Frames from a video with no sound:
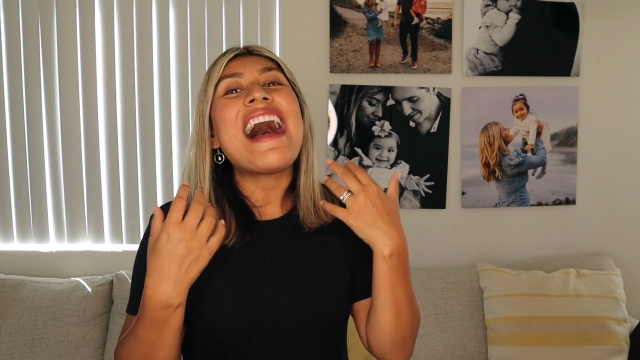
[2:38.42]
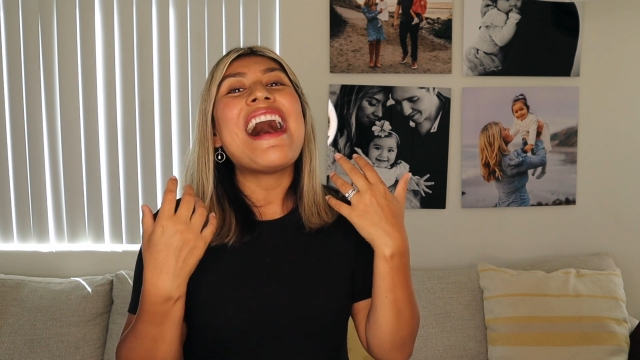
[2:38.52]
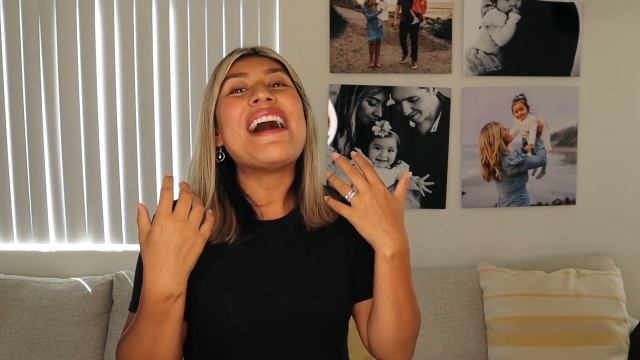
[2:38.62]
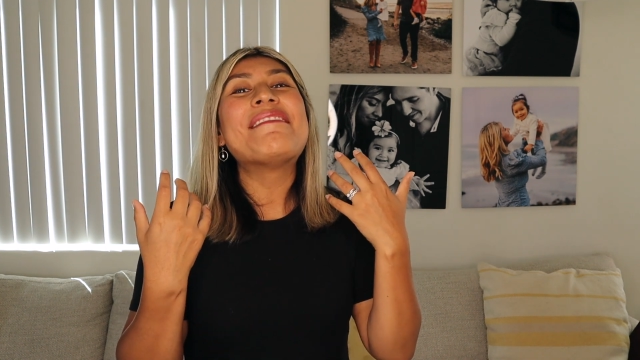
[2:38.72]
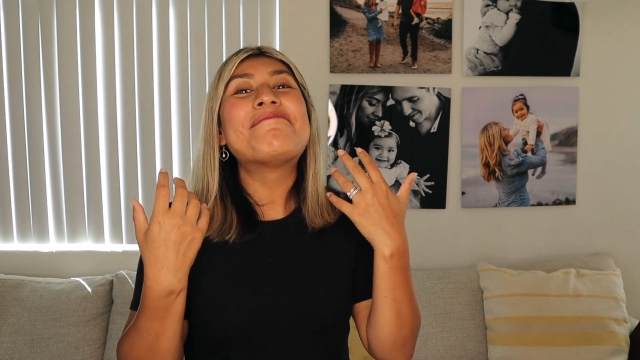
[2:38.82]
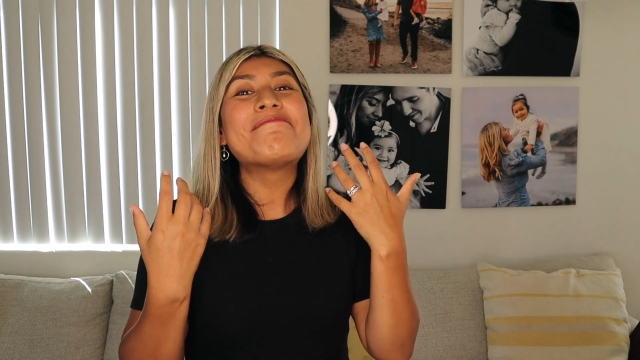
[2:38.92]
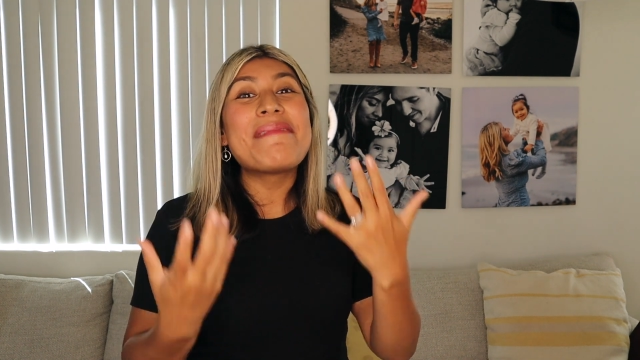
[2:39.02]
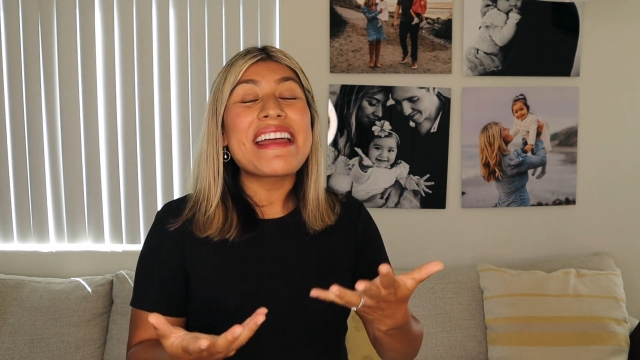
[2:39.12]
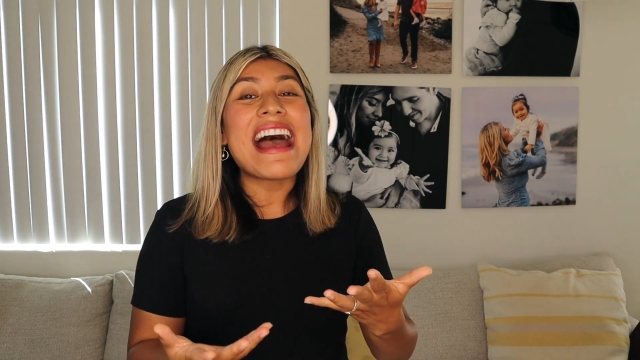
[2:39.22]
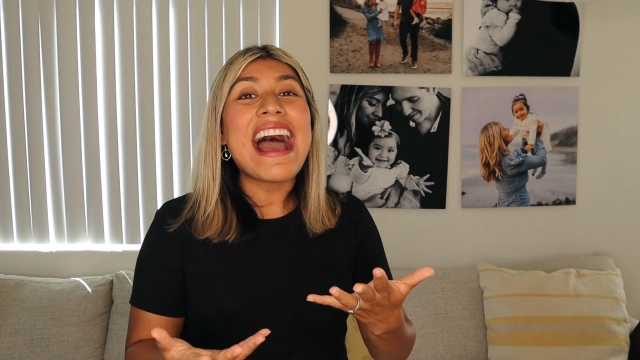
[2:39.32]

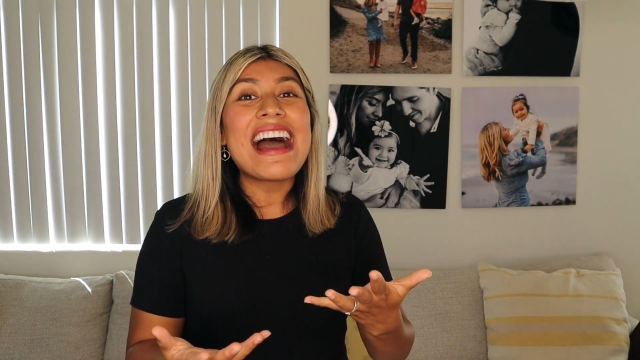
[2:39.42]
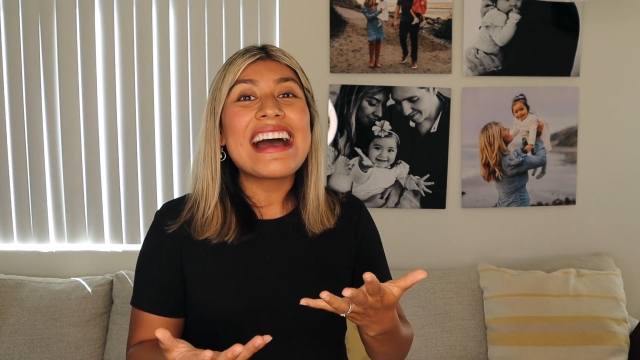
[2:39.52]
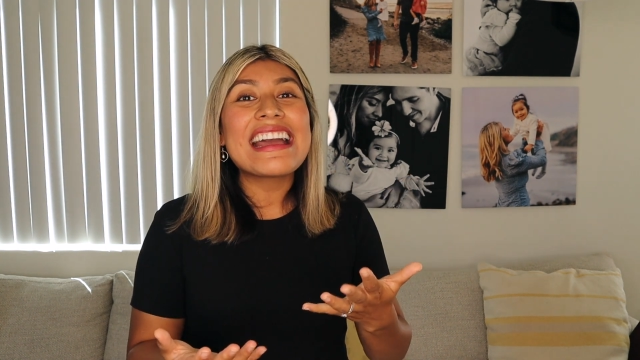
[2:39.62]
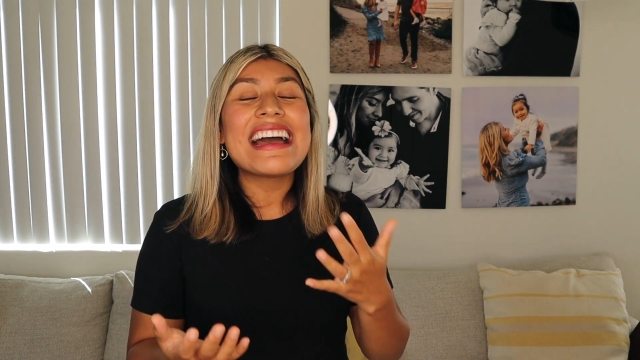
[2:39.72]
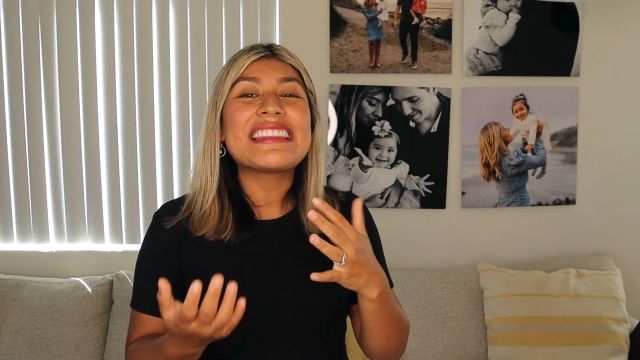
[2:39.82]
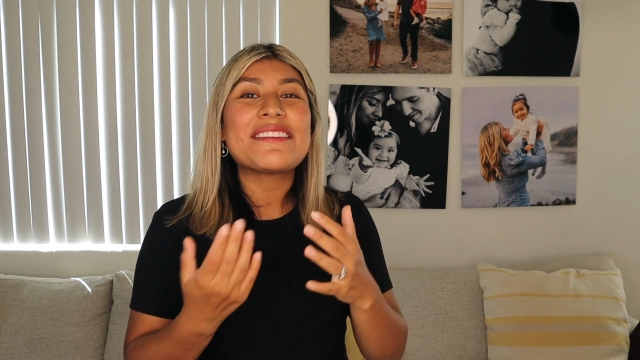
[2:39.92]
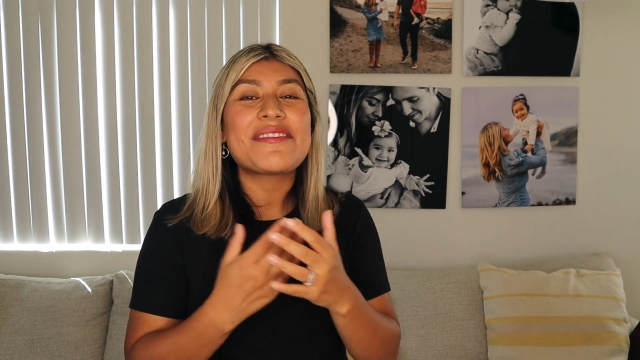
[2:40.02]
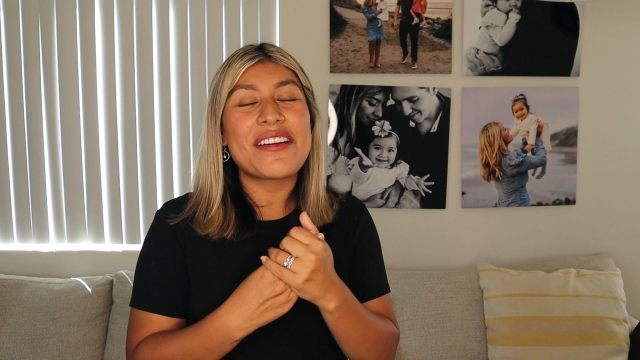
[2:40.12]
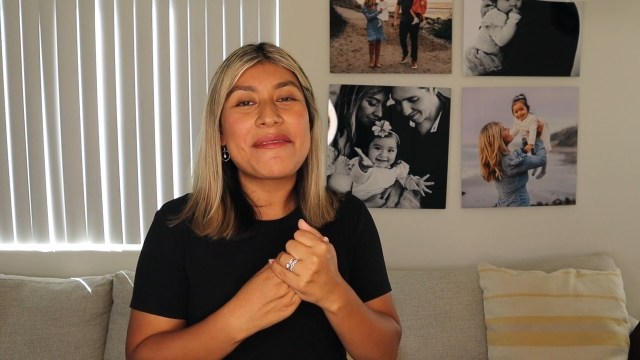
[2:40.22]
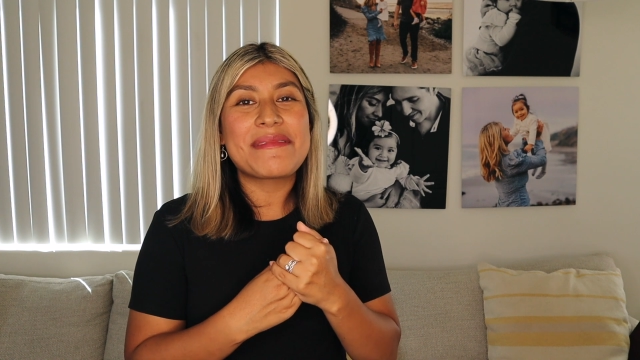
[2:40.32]
But I, at the
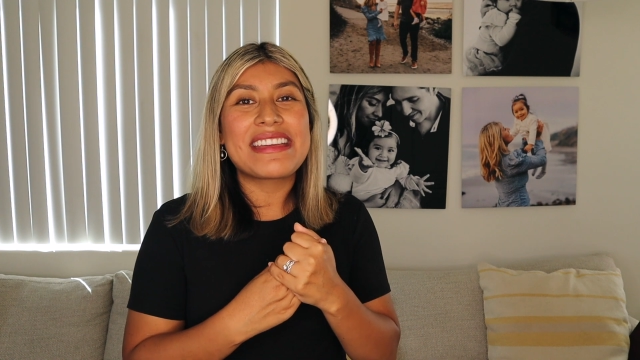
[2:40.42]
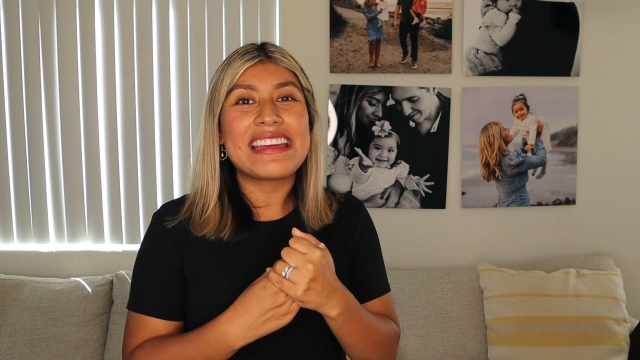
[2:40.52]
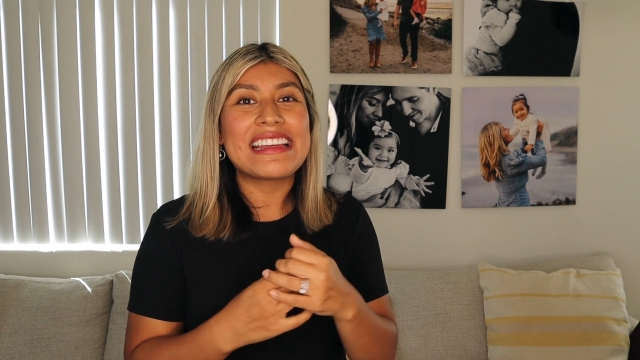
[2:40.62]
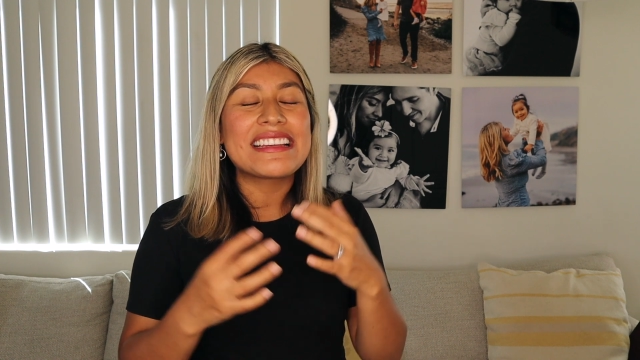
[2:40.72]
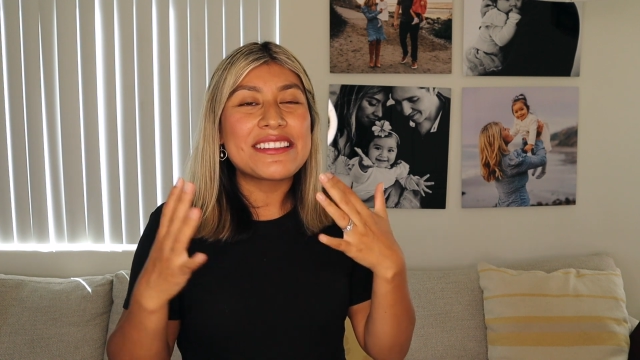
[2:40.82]
very beginning,